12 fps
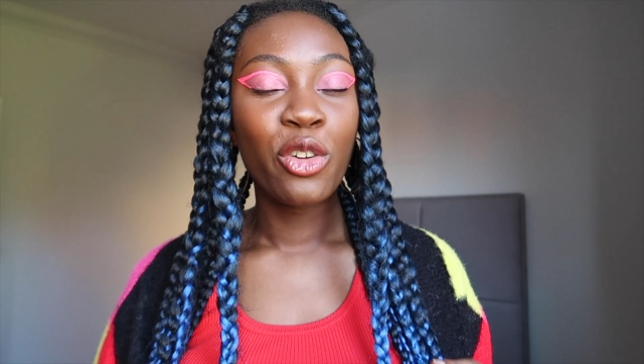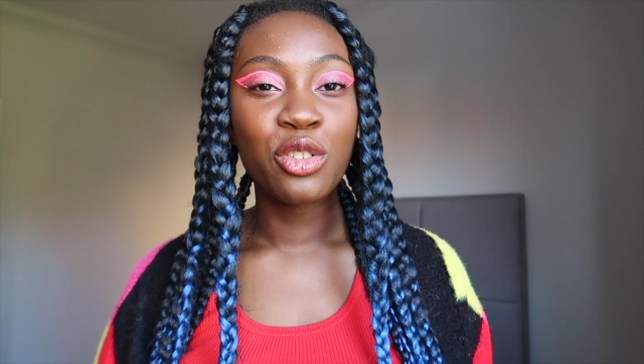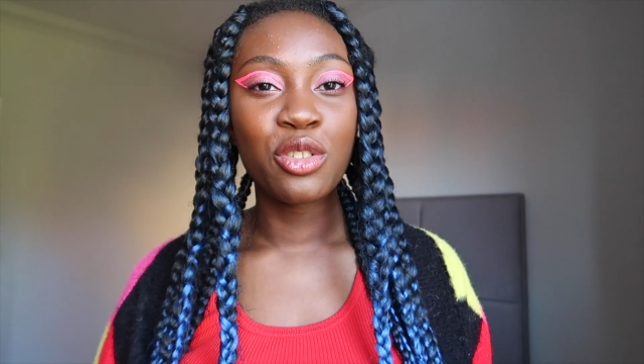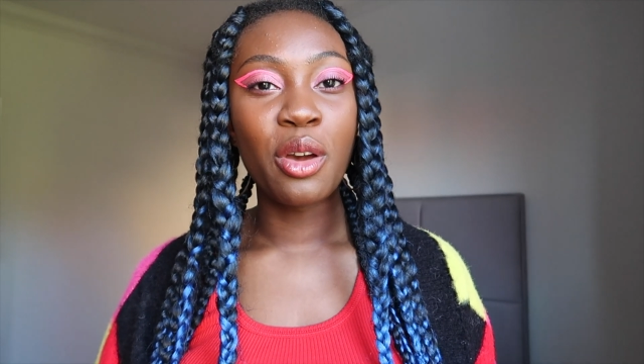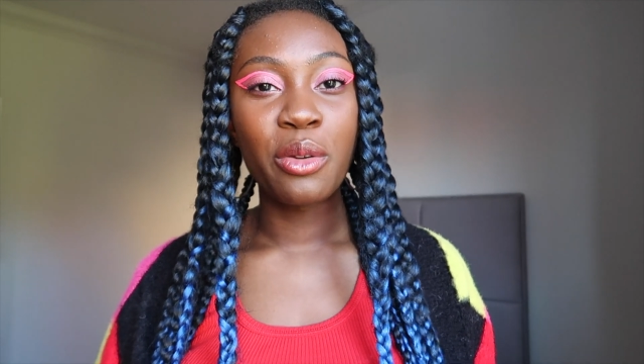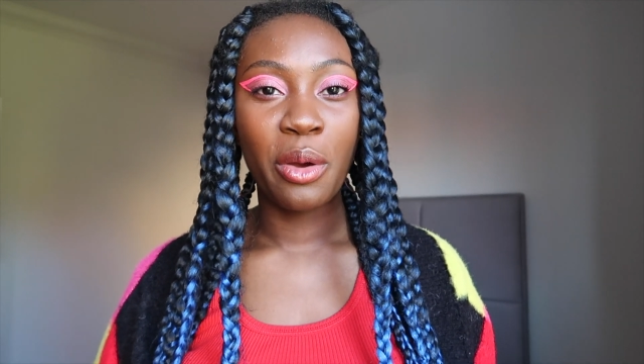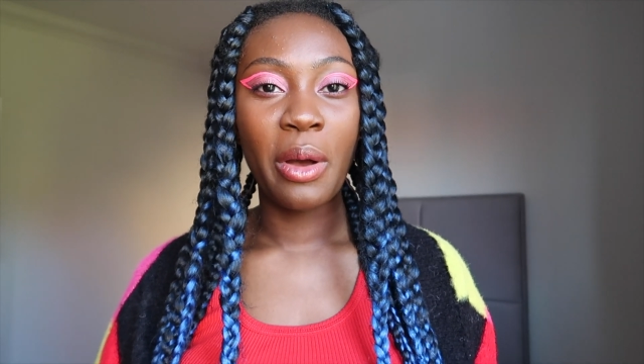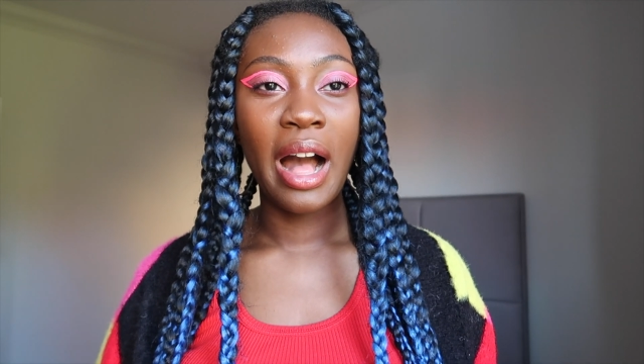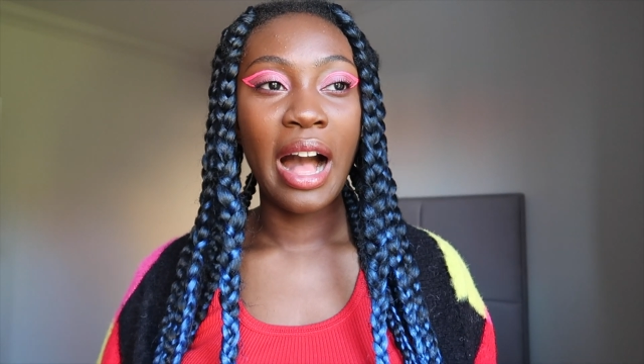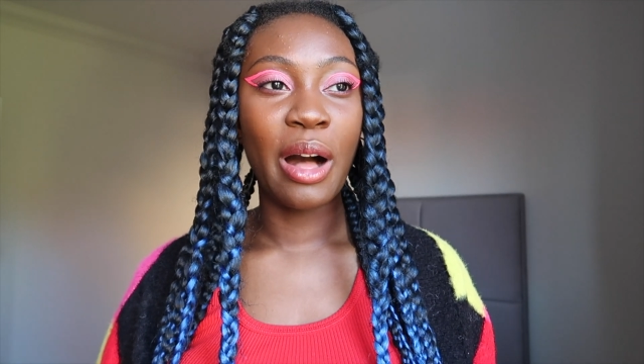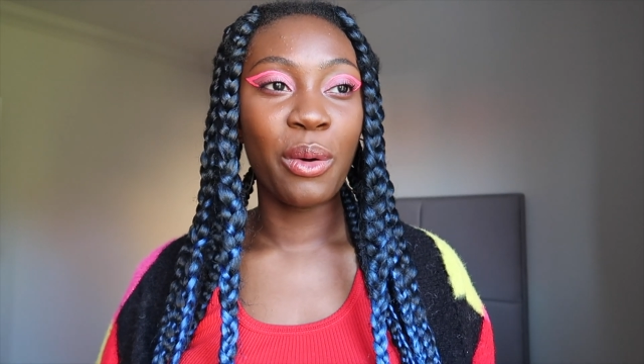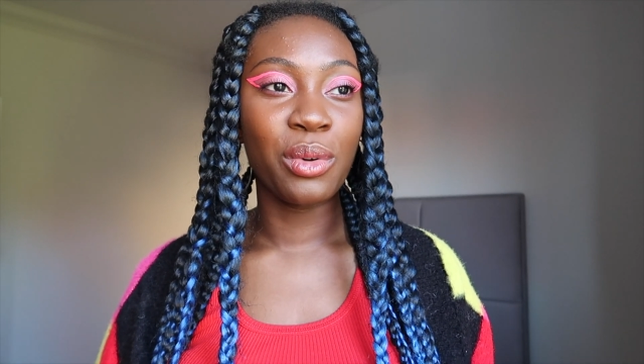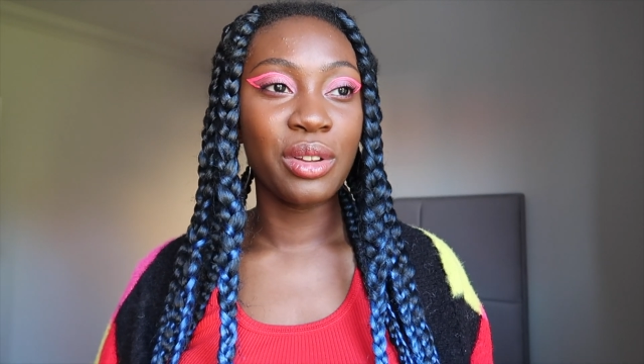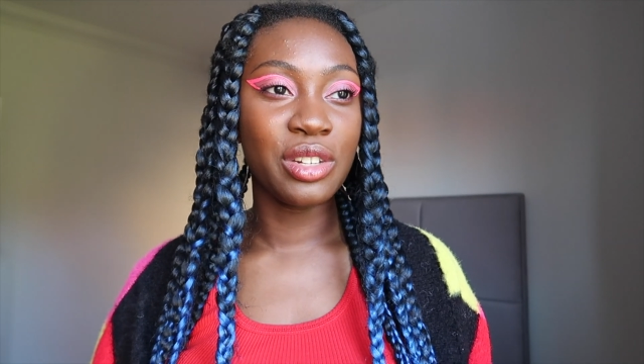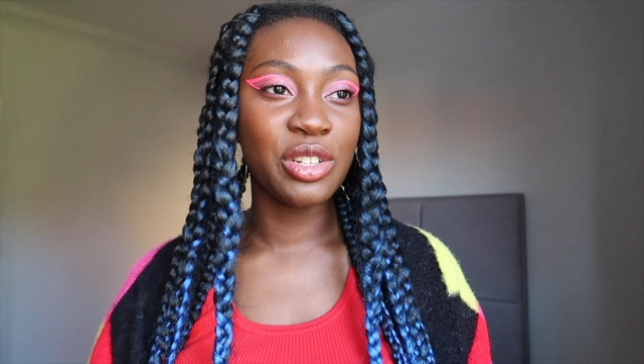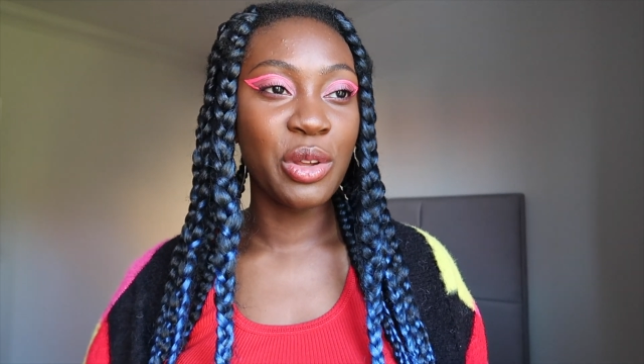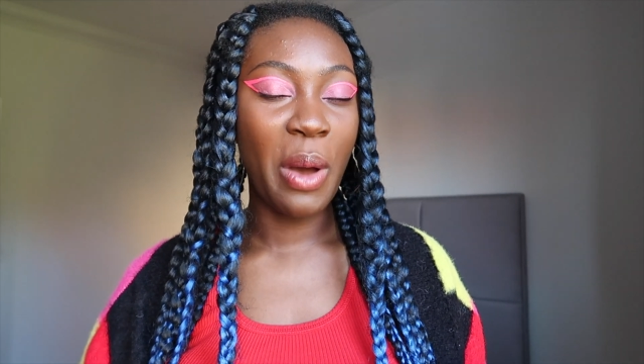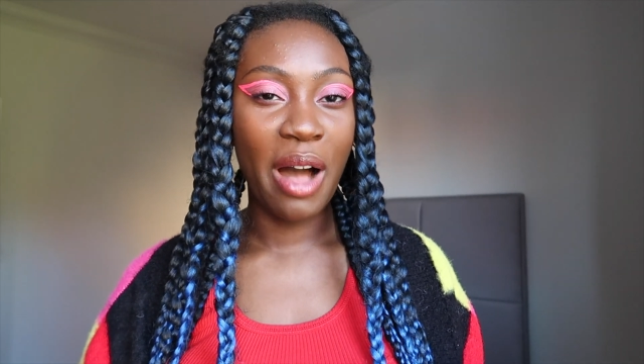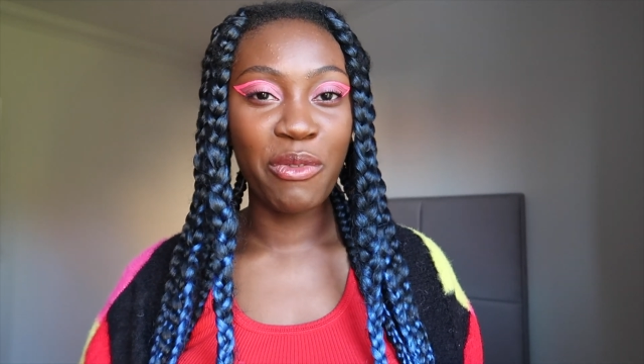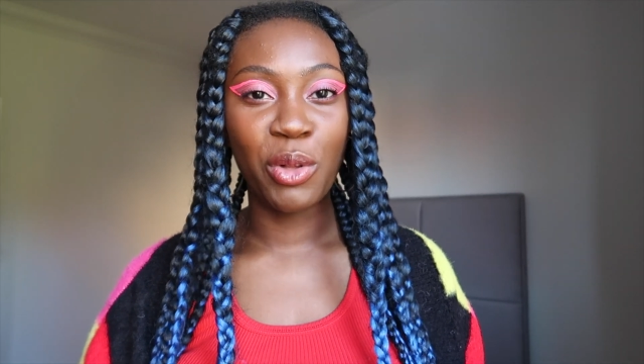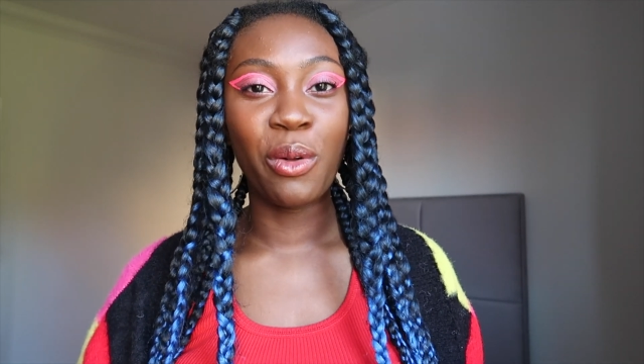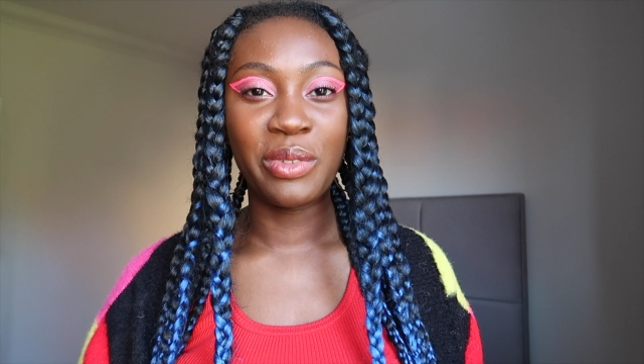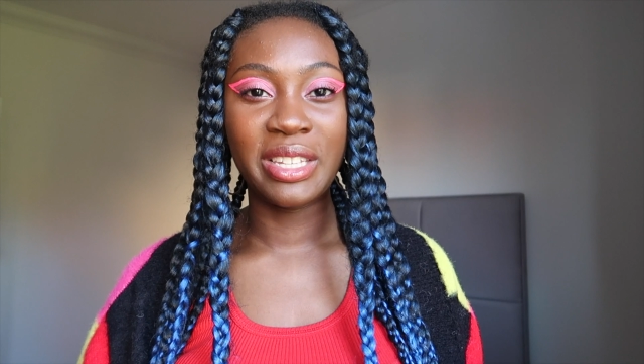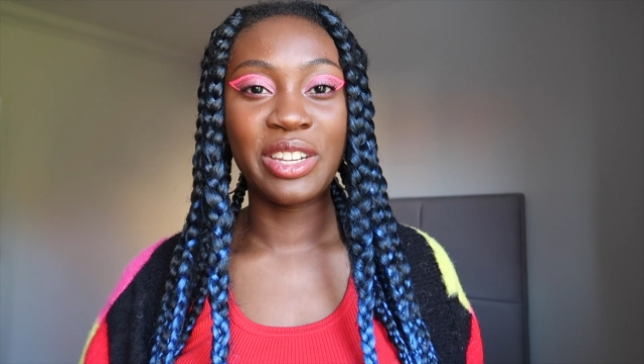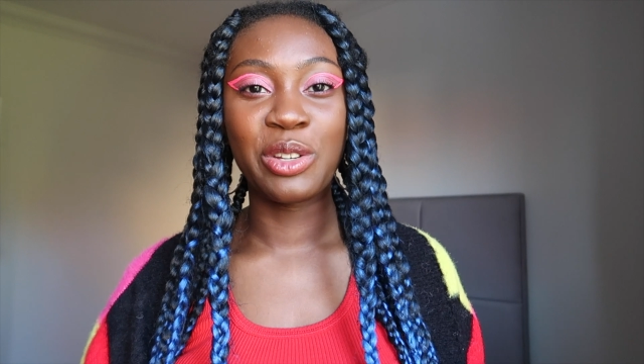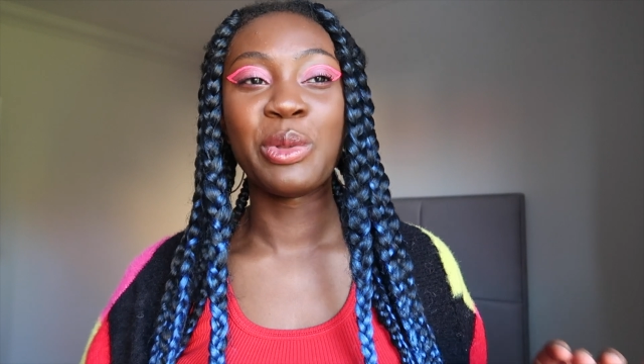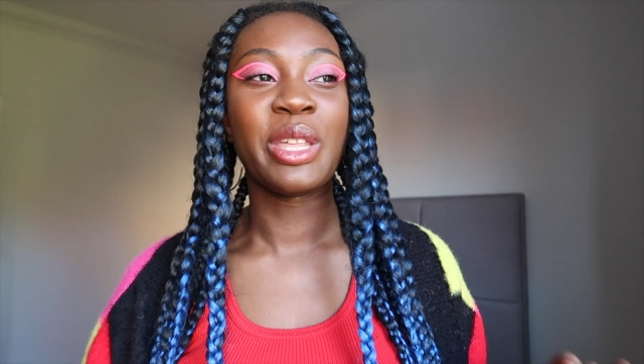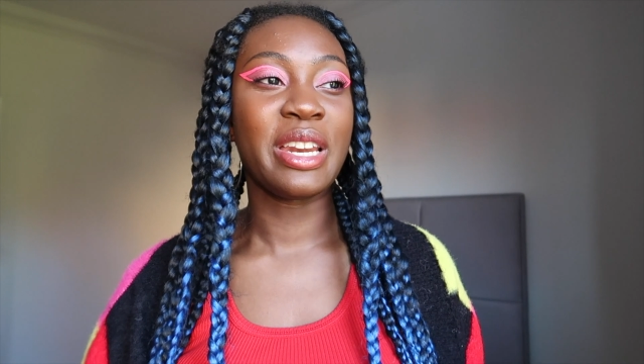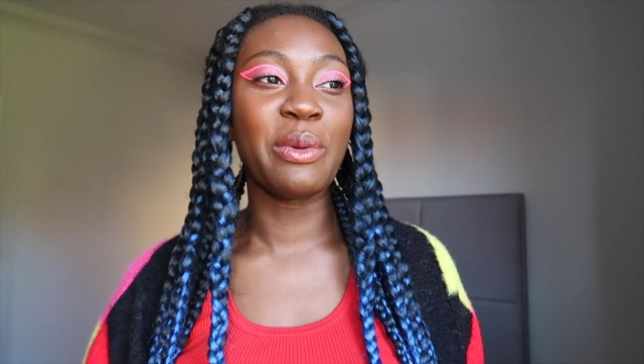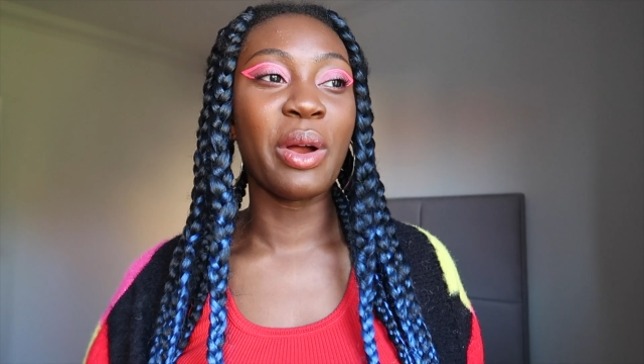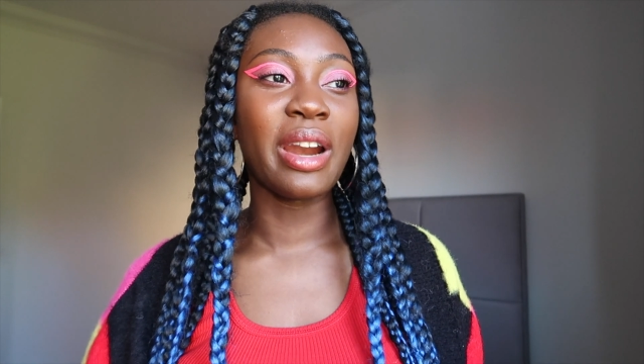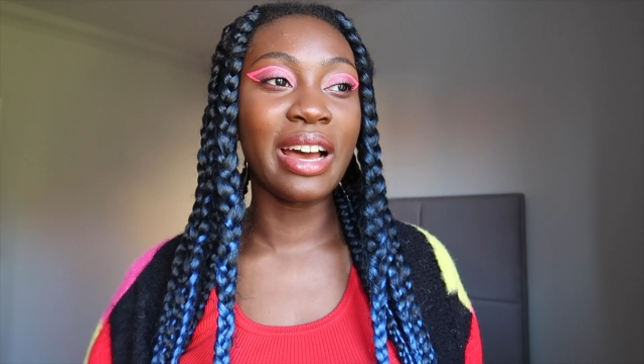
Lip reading: don't know how to have a conversation with anyone.